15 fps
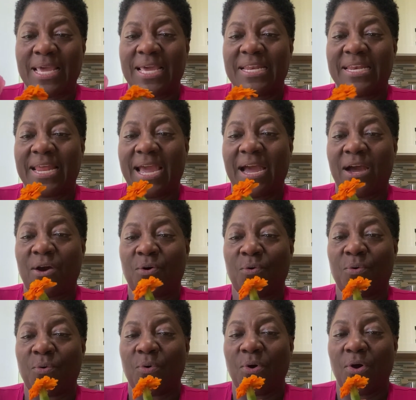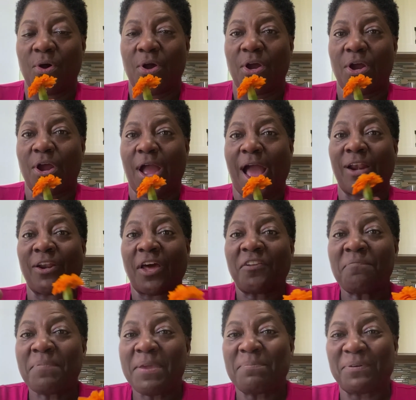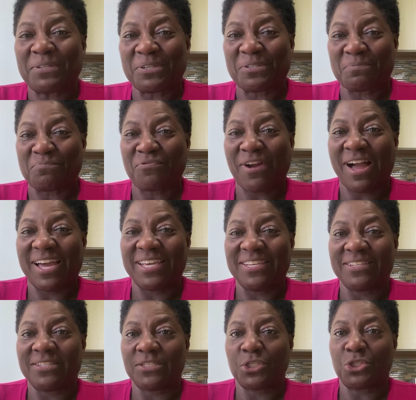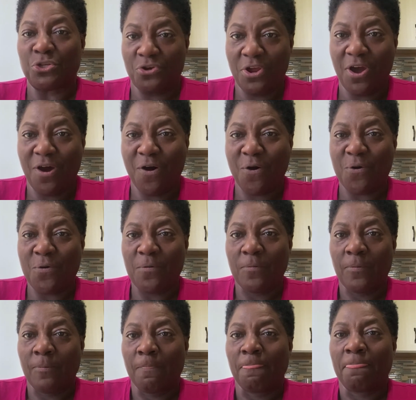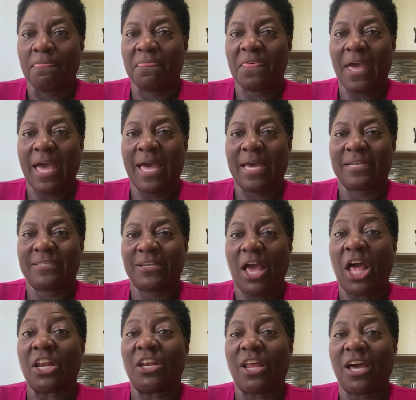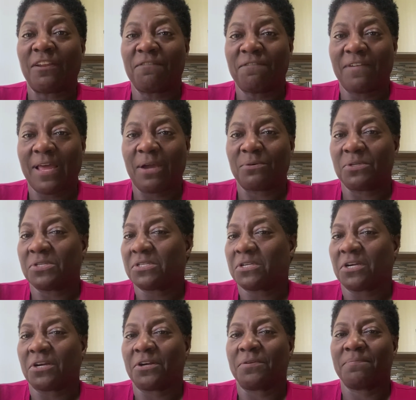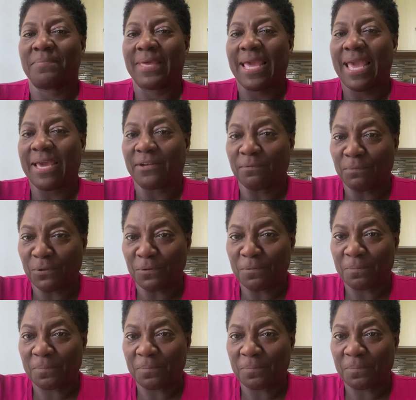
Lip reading: Now, a lot of people are surprised to know that a lot of flowers are edible.